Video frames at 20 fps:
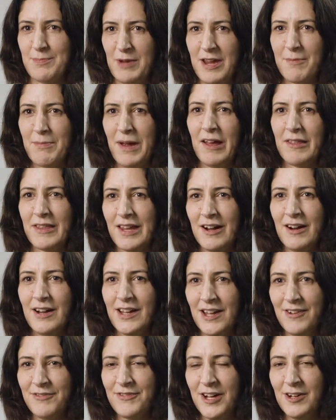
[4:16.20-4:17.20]
me about the
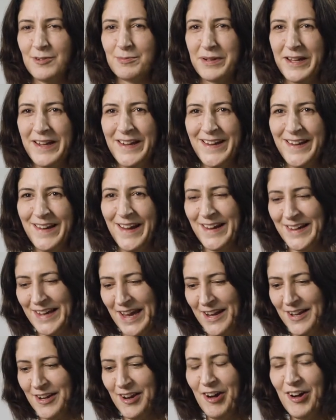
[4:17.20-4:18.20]
IFLP,
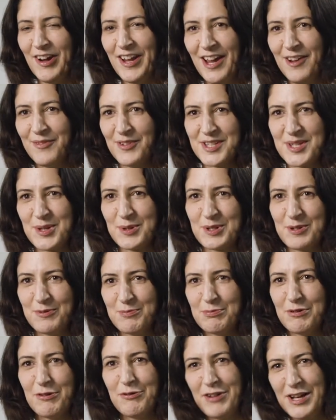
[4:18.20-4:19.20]
again, I have a sort
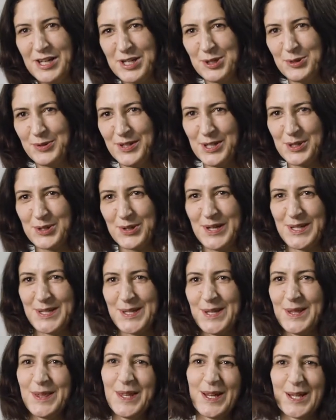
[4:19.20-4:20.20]
of professional
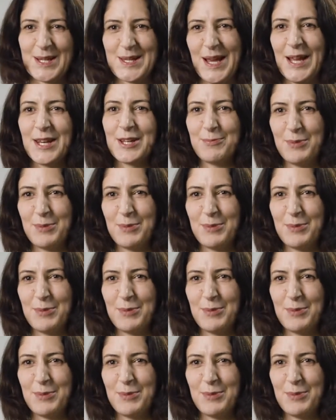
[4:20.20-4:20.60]
interest in this and a